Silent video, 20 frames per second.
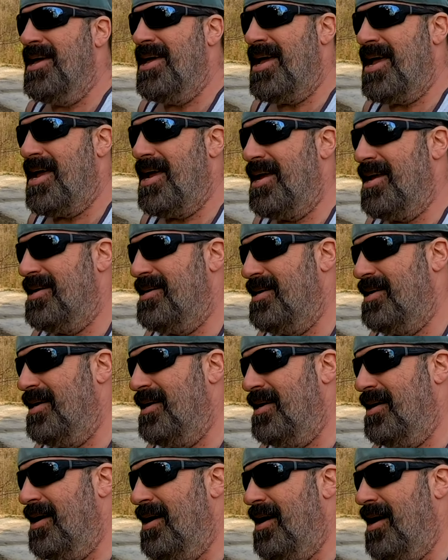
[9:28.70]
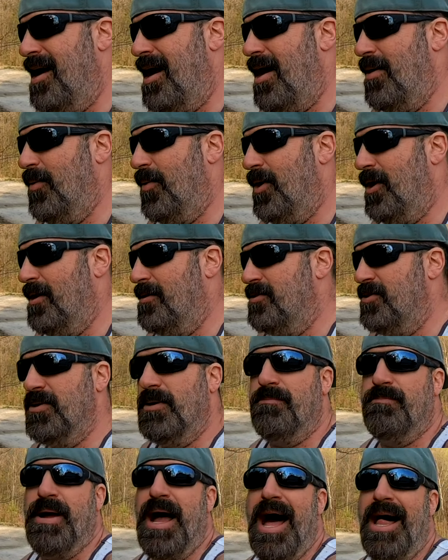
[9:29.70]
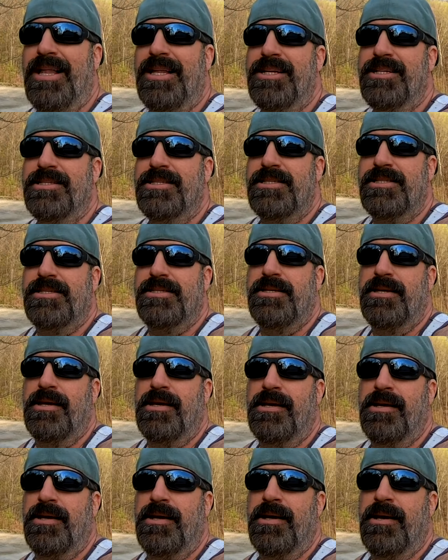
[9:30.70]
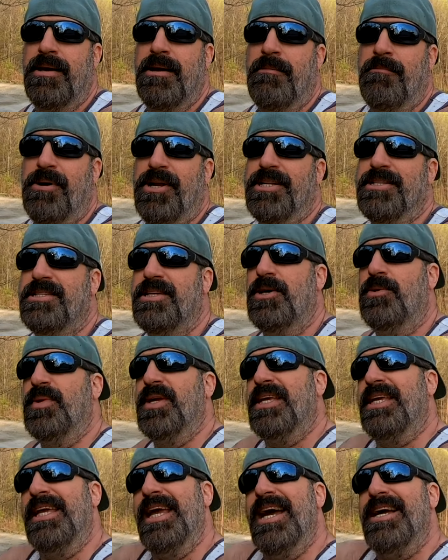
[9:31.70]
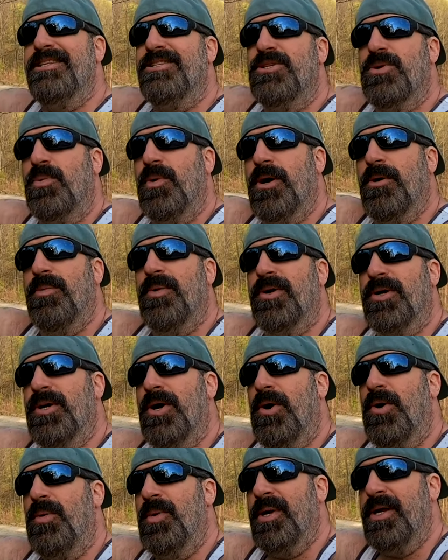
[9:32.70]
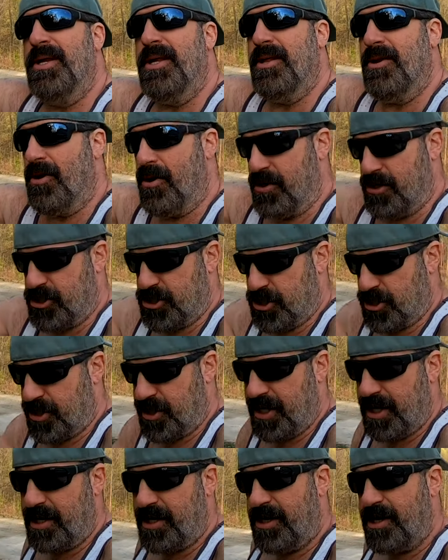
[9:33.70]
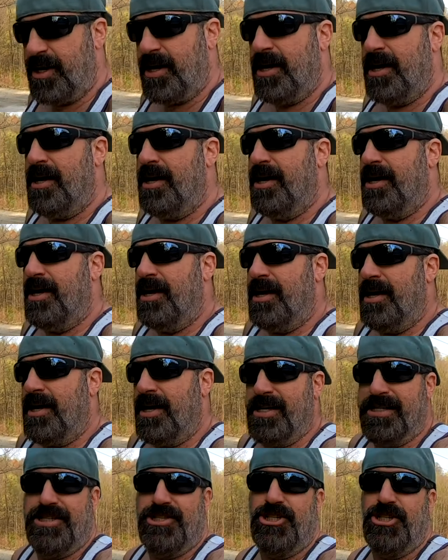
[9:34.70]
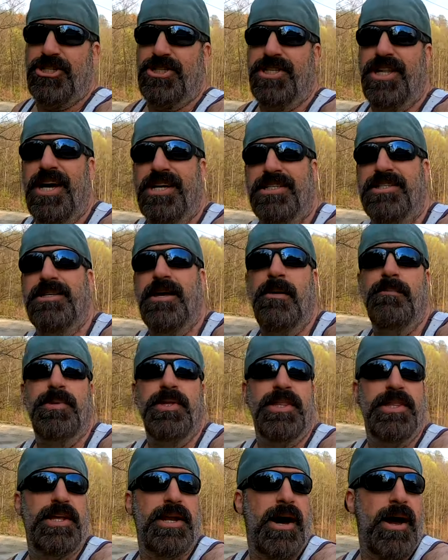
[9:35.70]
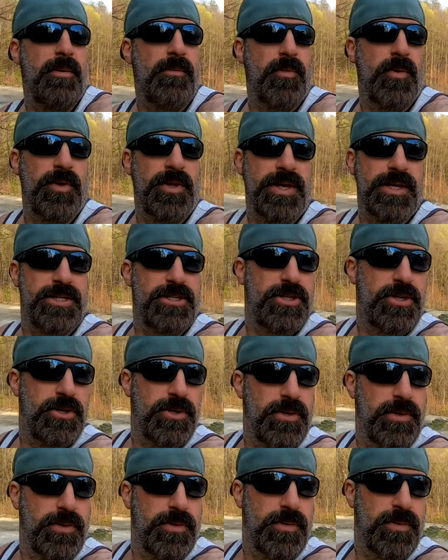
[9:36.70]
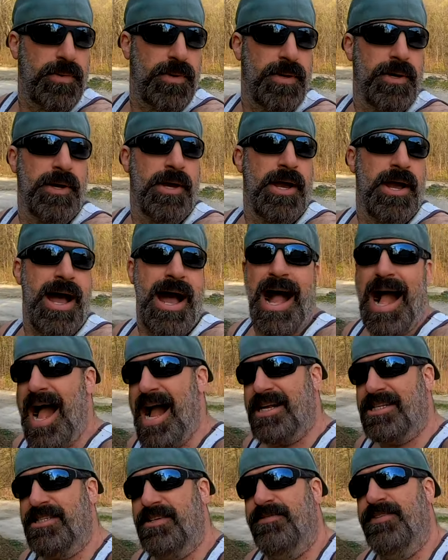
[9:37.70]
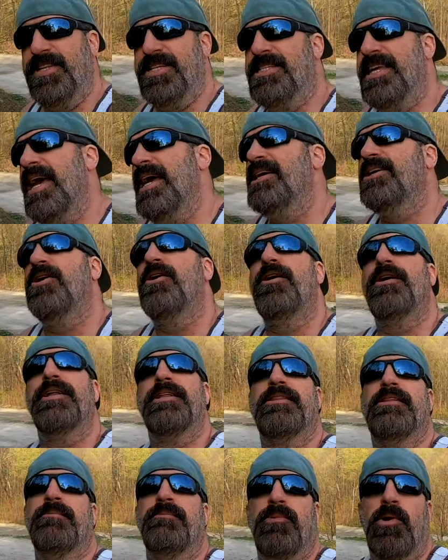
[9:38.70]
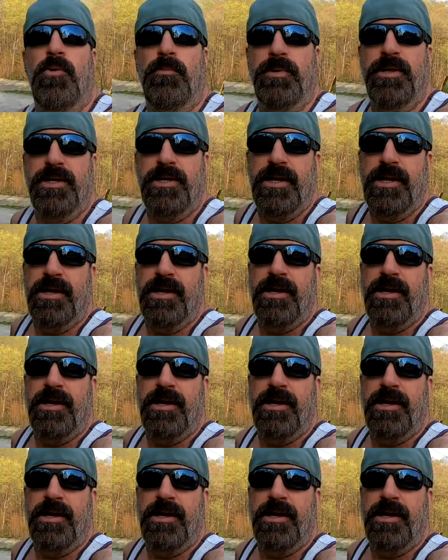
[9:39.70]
and I want to do a balance, but until we get to where we're going in our journey, it's just not something that I'm willing to actively take on at the moment.